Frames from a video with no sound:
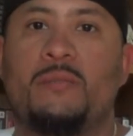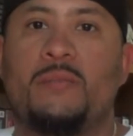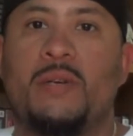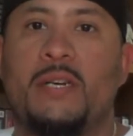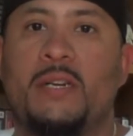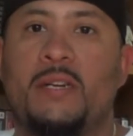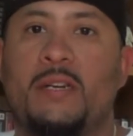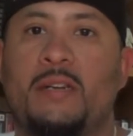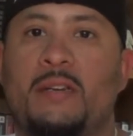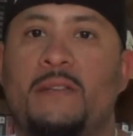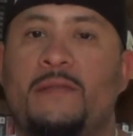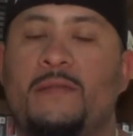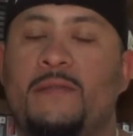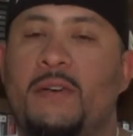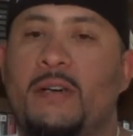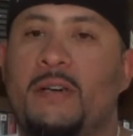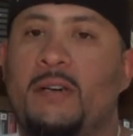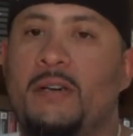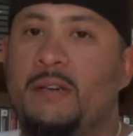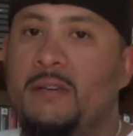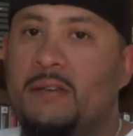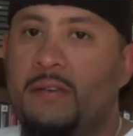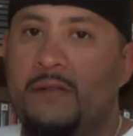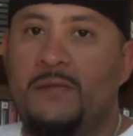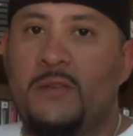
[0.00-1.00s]
buddy, if
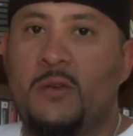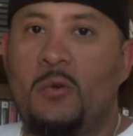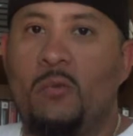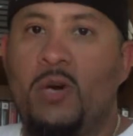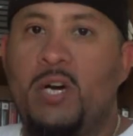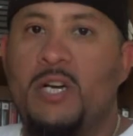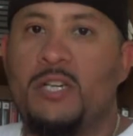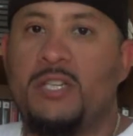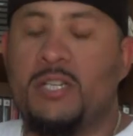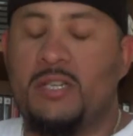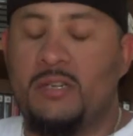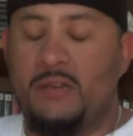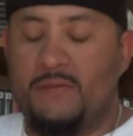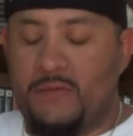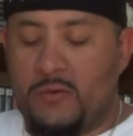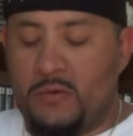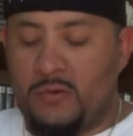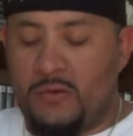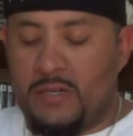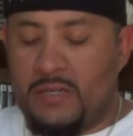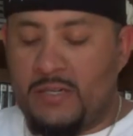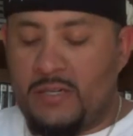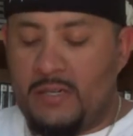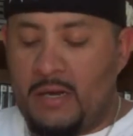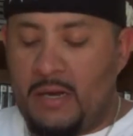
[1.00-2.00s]
you're watching, of
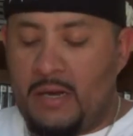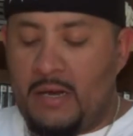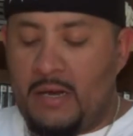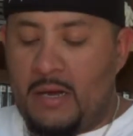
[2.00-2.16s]
course.